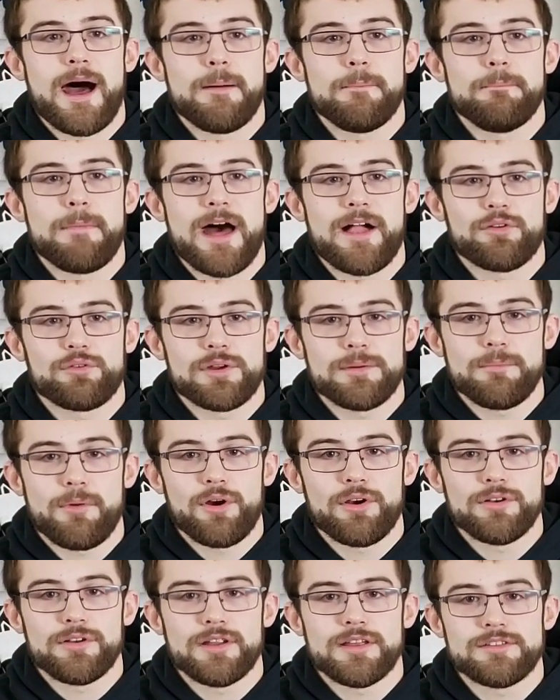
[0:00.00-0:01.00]
Mallory
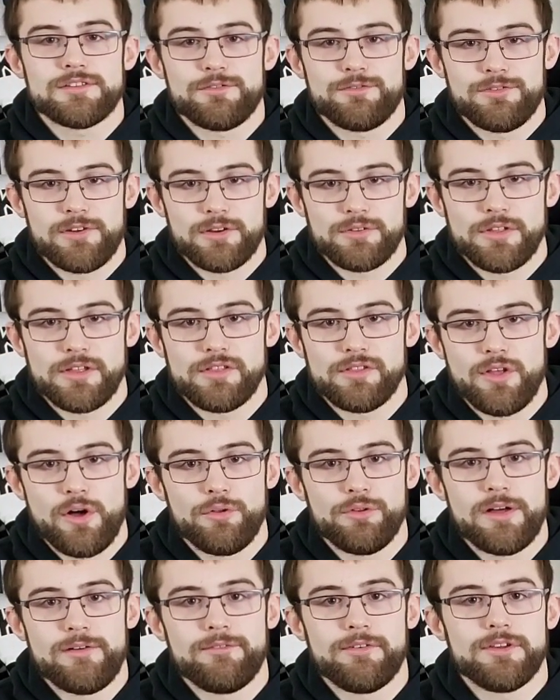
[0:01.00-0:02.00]
Martin is a fairly
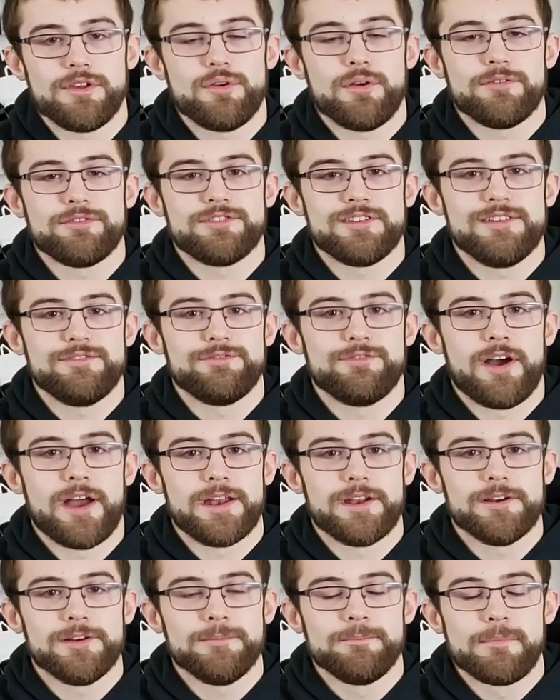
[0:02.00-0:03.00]
low-level UFC
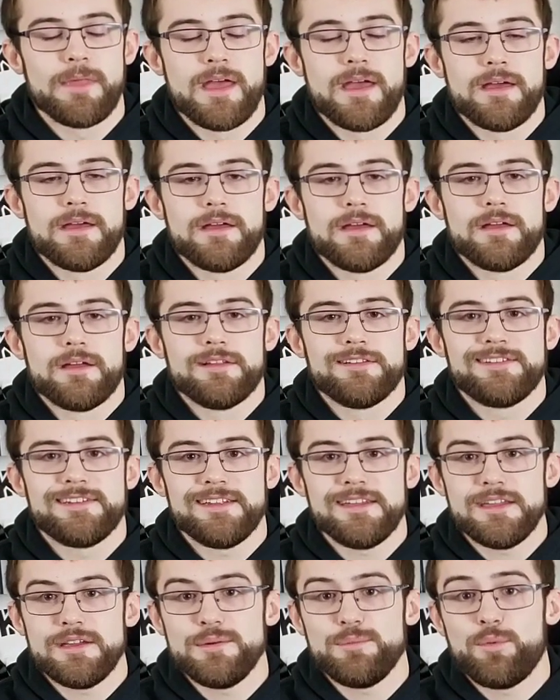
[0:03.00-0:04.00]
fighter.
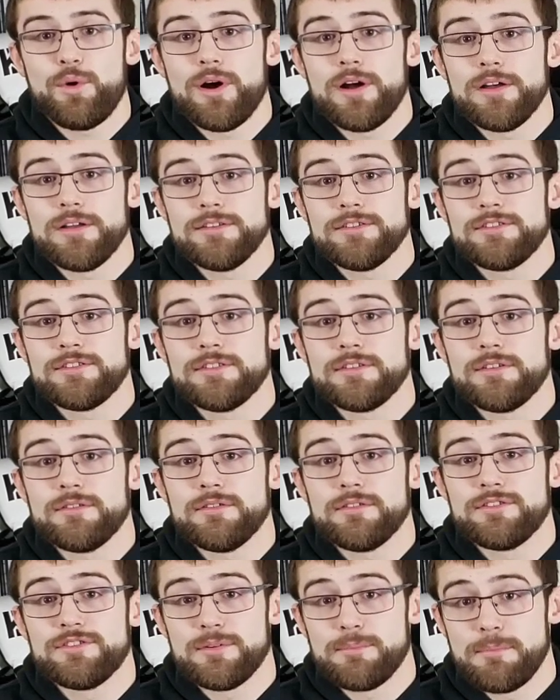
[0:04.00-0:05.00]
She was
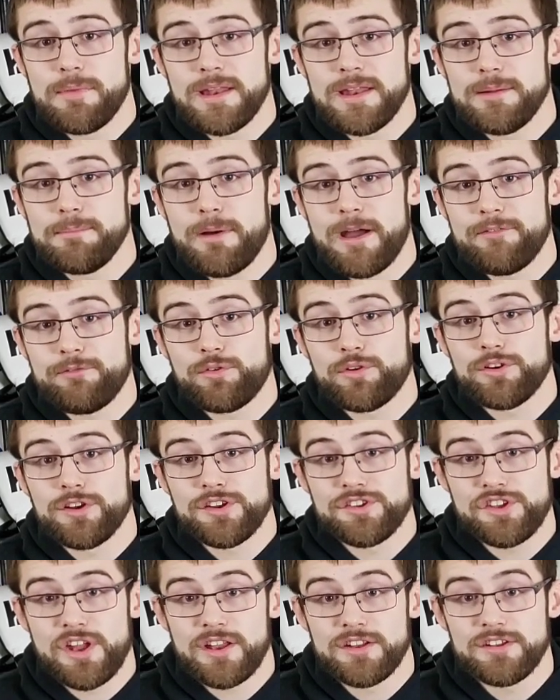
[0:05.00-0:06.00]
submitted by Viera
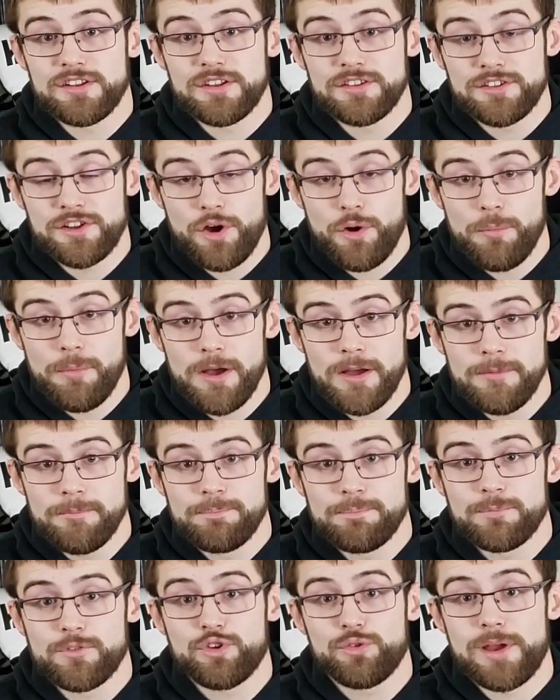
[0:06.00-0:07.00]
Jandiroba.
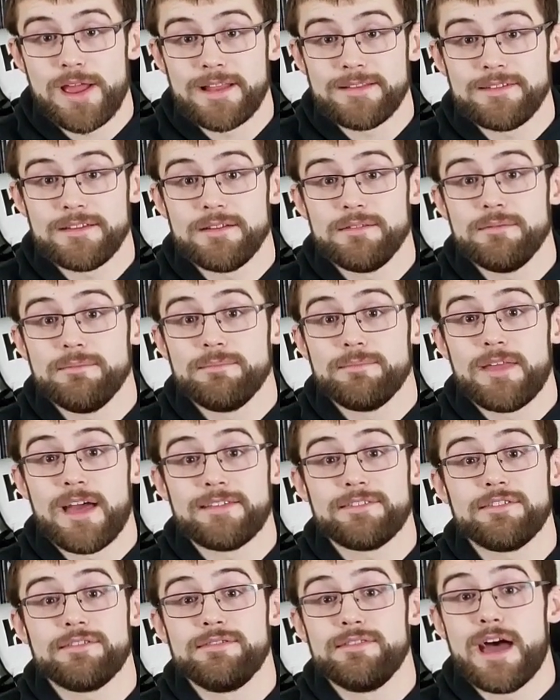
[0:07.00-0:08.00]
Granted,
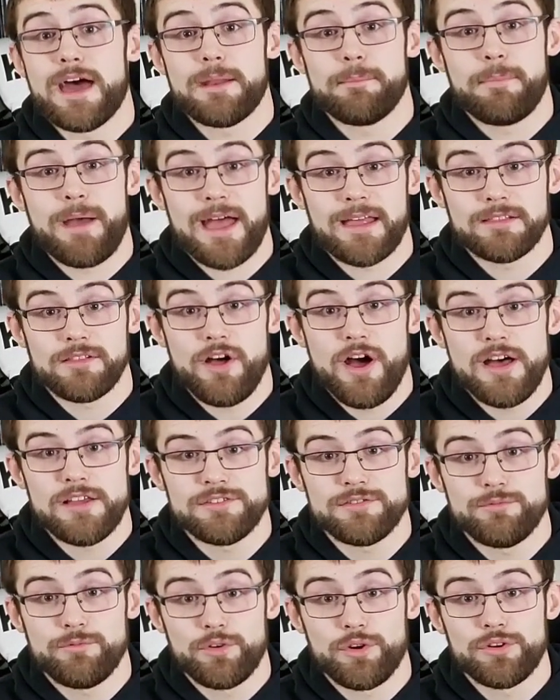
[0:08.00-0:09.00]
that's not a bad
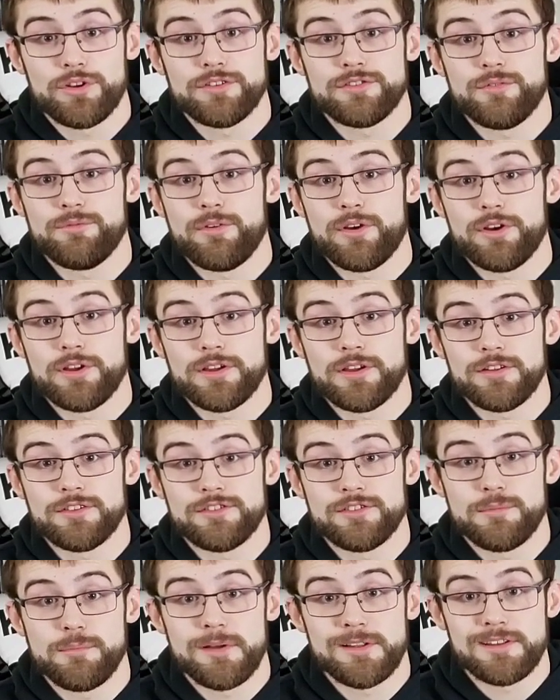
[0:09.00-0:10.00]
loss. Verna's a very good
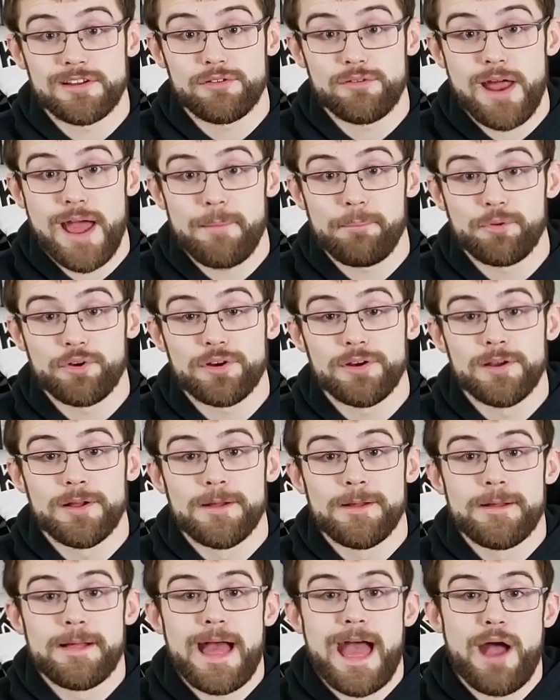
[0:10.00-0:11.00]
submission grappler.
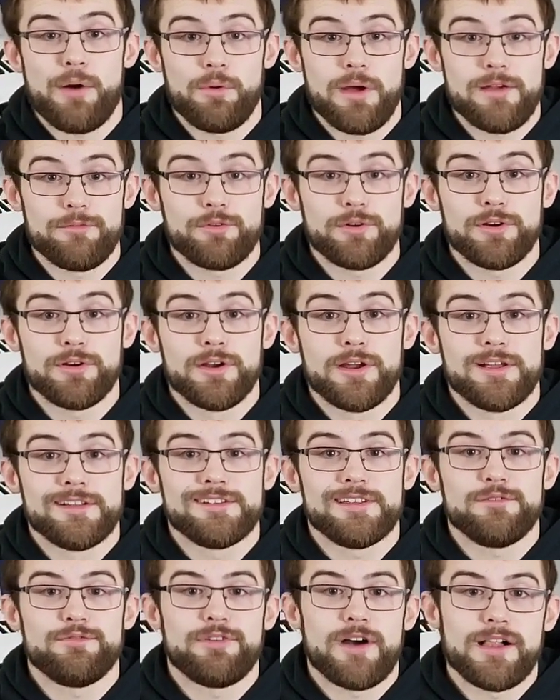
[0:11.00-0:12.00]
However,
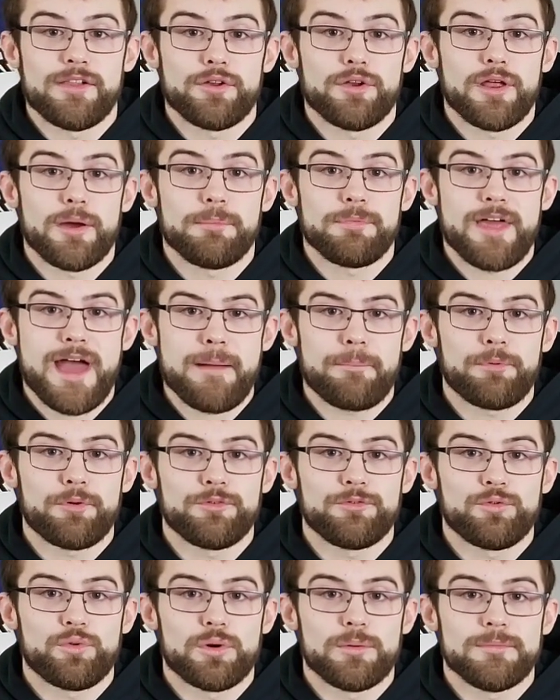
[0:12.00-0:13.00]
she followed up that
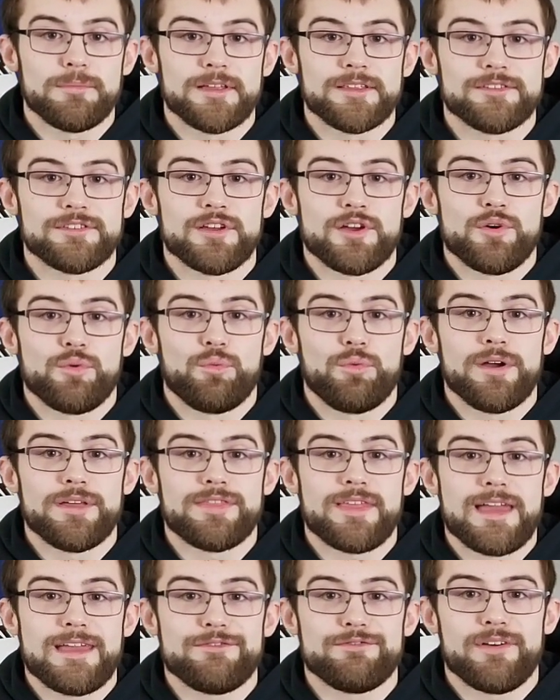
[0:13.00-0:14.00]
performance with
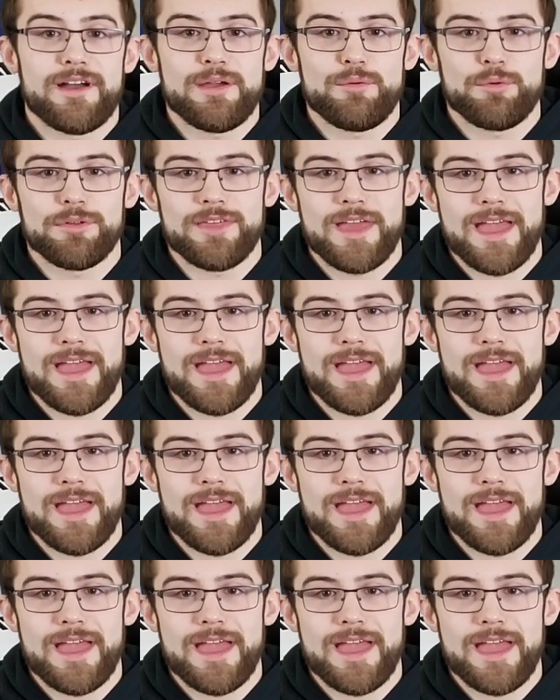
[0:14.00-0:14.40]
a fight with